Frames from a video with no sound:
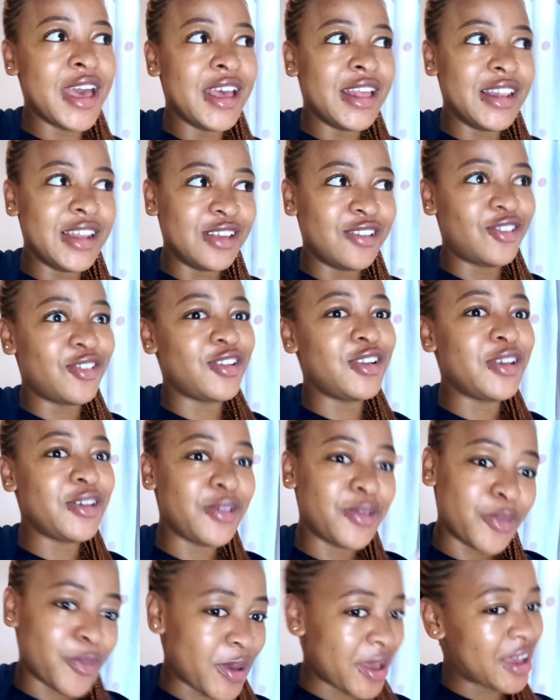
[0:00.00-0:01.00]
Literally
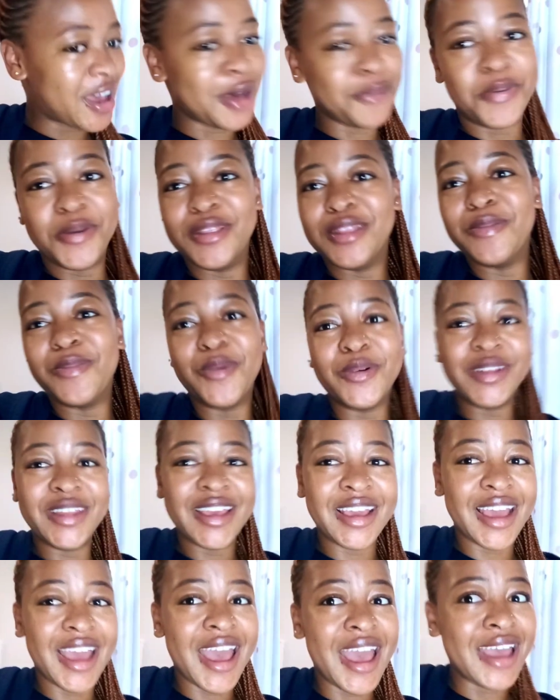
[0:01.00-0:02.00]
you wake up in the
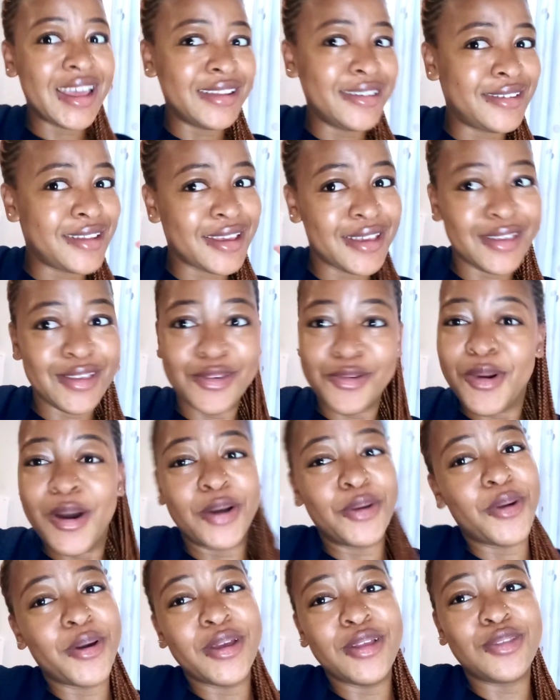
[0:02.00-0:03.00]
morning and you are
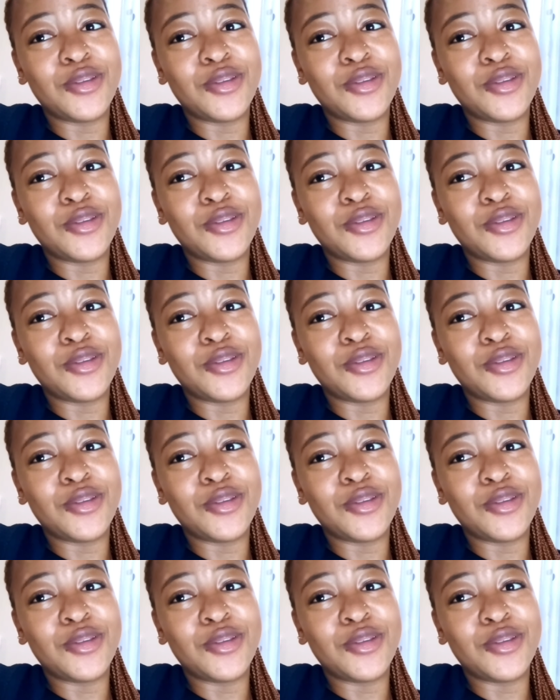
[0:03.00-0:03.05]
going